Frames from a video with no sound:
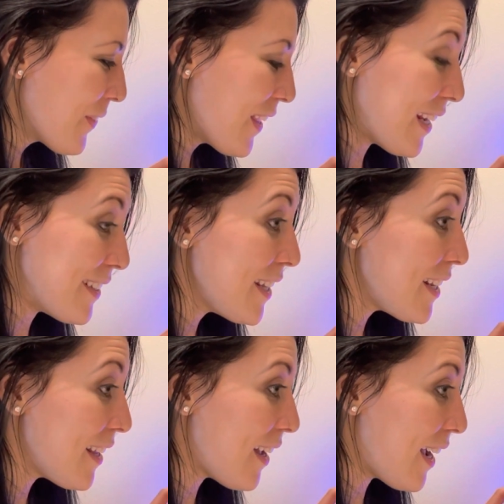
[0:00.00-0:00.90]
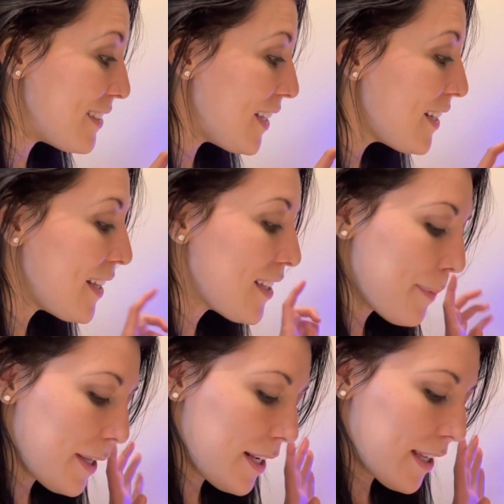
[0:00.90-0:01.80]
And I did end up
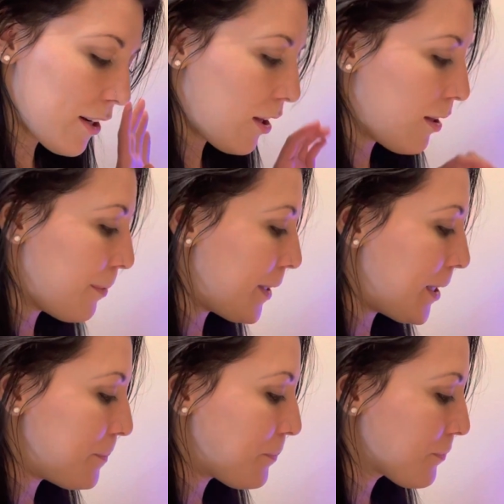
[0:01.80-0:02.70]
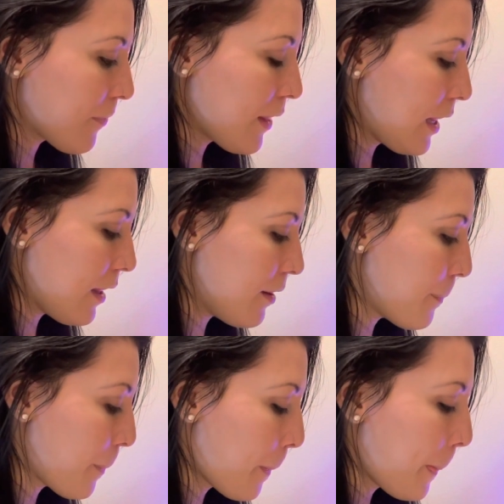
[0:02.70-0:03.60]
eating it all, but
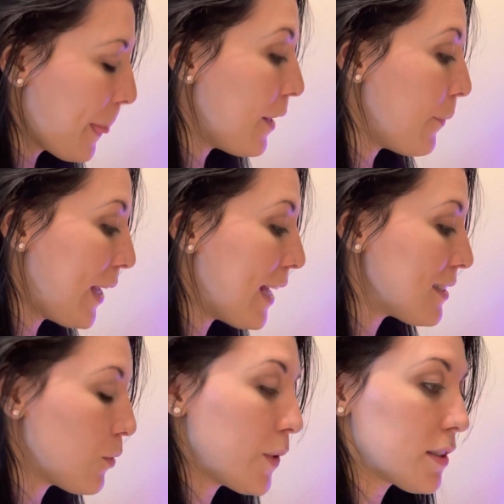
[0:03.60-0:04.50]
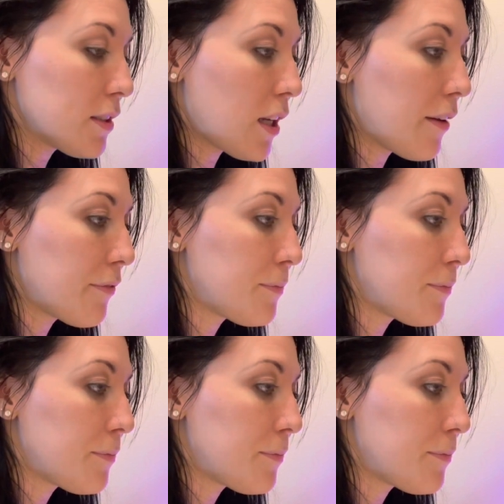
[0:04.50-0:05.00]
we had some weird stuff.